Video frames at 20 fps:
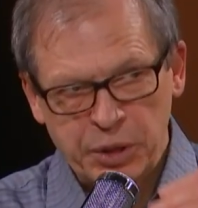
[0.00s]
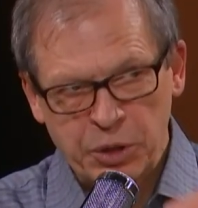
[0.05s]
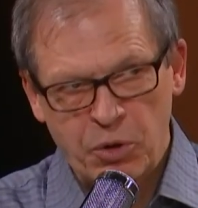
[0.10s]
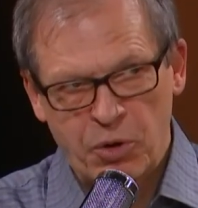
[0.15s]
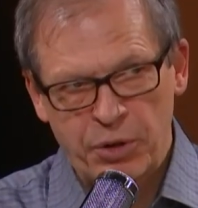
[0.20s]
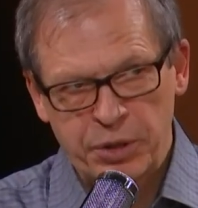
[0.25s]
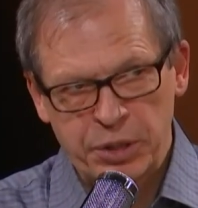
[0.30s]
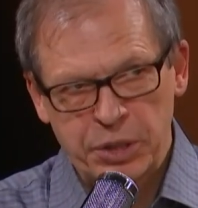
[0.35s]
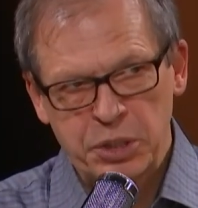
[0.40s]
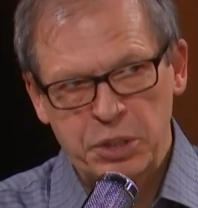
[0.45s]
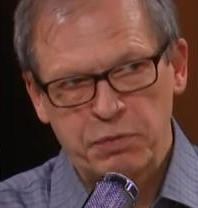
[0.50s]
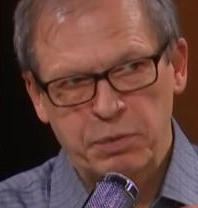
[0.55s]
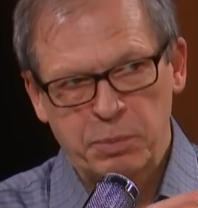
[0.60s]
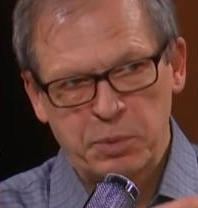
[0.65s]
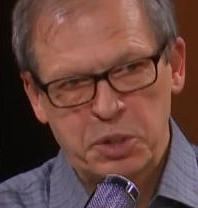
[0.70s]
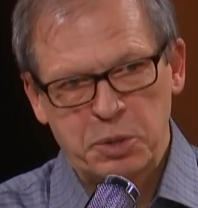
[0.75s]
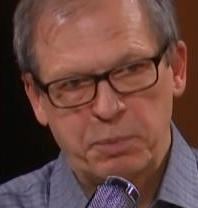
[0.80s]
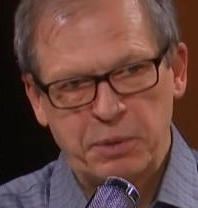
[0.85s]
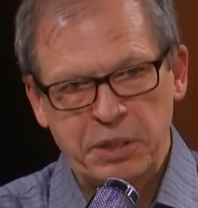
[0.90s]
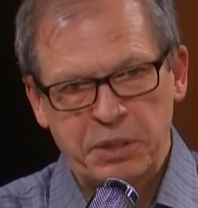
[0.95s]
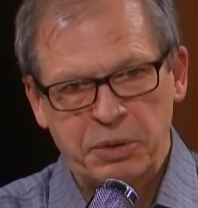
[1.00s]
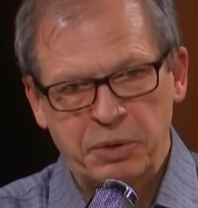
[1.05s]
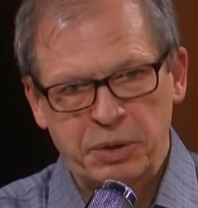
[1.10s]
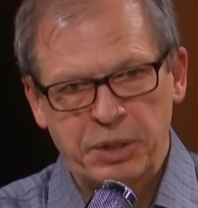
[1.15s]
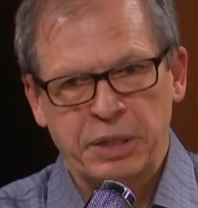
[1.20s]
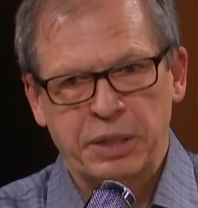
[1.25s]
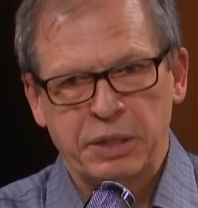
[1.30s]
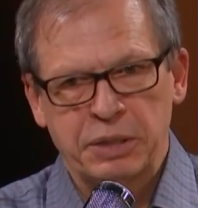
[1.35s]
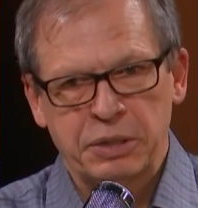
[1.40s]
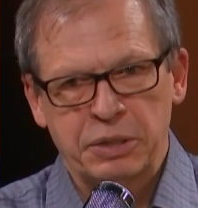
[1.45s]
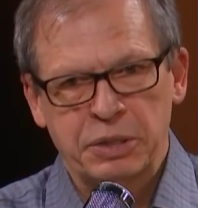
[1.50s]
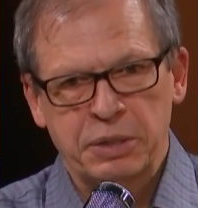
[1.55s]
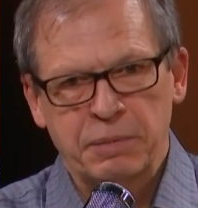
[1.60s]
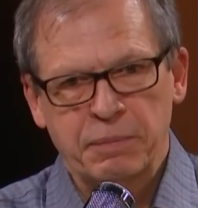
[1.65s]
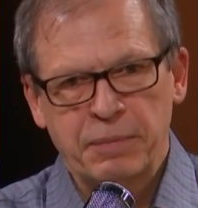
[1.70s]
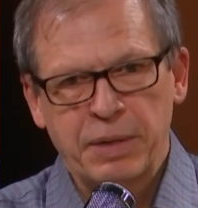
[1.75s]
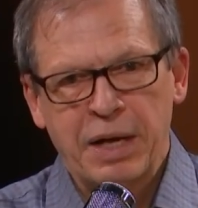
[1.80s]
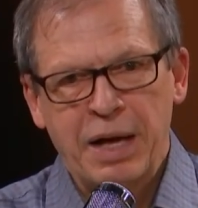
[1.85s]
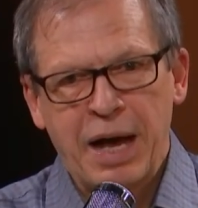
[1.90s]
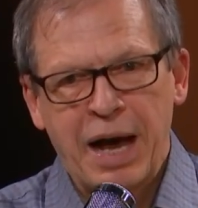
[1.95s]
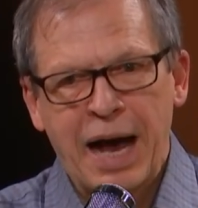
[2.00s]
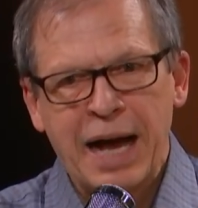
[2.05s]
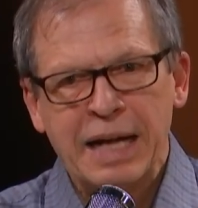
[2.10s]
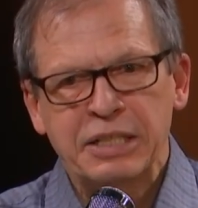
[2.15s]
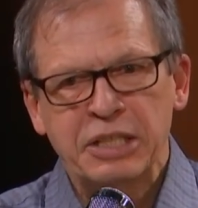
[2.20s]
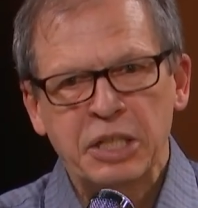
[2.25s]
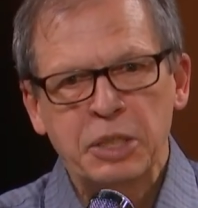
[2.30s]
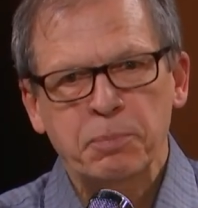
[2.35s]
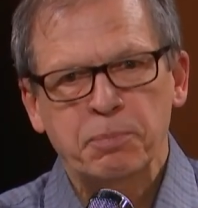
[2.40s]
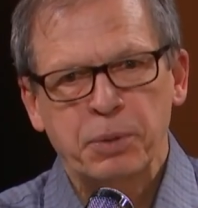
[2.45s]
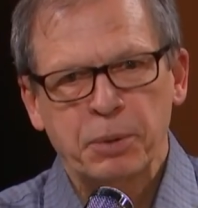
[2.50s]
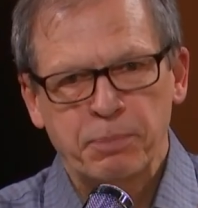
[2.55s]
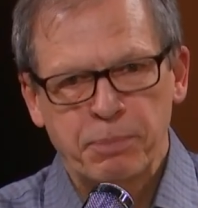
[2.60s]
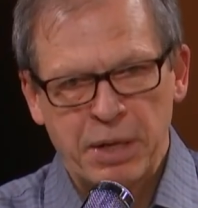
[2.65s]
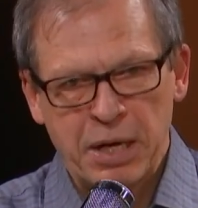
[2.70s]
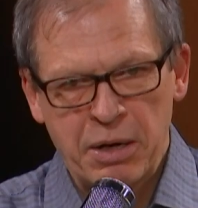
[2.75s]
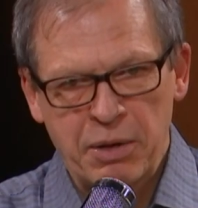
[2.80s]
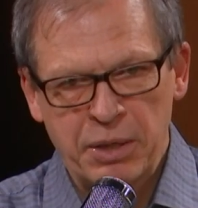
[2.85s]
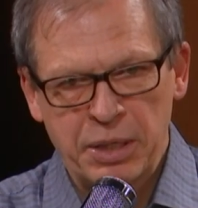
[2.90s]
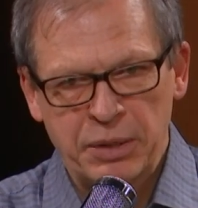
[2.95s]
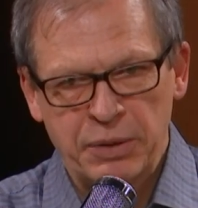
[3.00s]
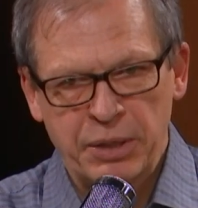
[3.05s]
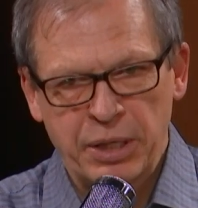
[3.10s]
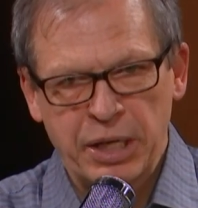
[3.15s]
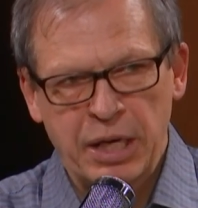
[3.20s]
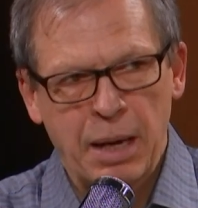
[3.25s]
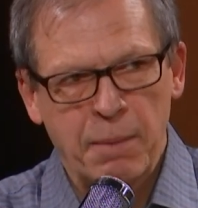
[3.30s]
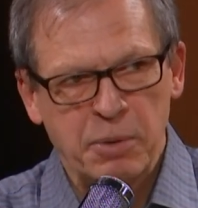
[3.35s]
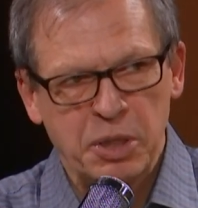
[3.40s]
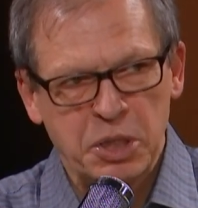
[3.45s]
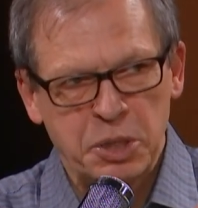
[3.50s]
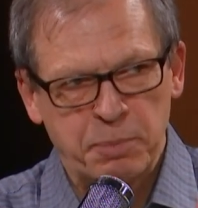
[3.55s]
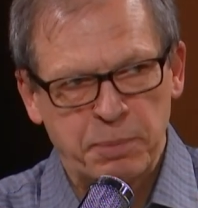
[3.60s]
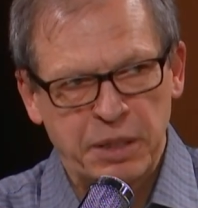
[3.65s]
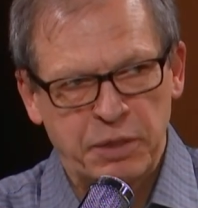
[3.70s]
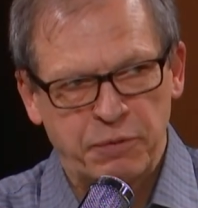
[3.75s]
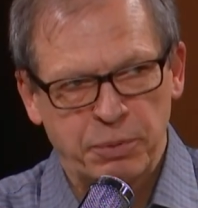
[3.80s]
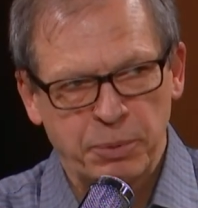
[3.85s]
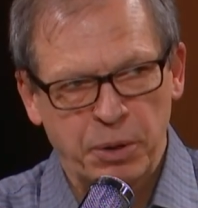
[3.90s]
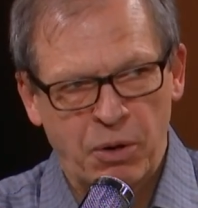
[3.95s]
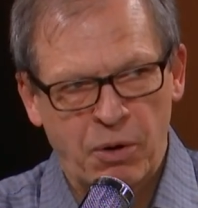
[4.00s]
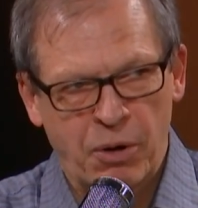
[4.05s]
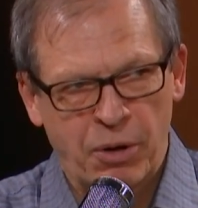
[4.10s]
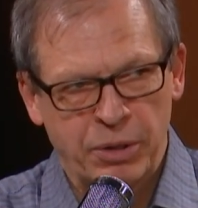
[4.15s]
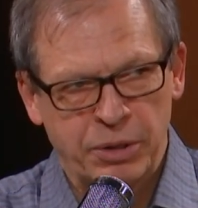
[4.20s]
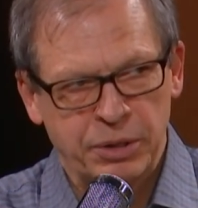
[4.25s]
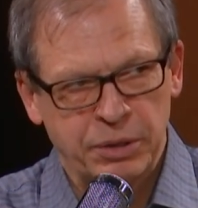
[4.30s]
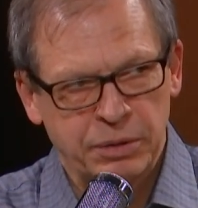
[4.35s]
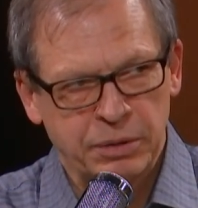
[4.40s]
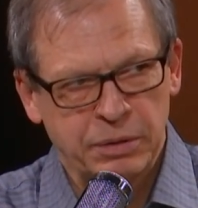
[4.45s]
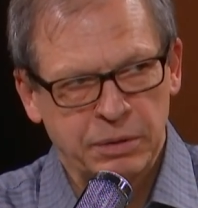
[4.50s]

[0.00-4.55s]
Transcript: in the audience from a speaker is, I didn't prepare anything. I'm going to speak from the heart.